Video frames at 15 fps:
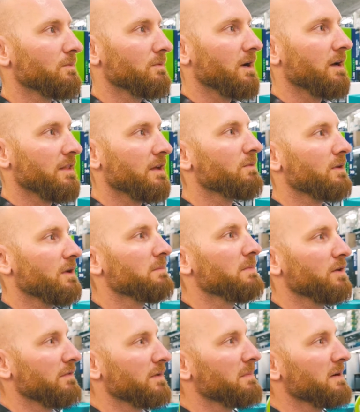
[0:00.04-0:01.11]
I think we're going to
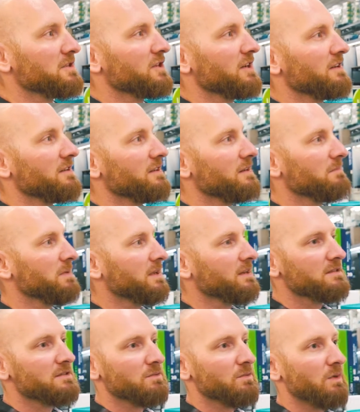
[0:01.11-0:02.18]
be over budget
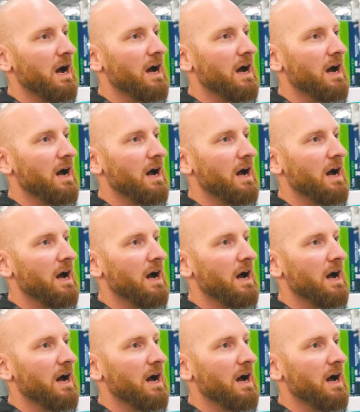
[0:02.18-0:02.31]
because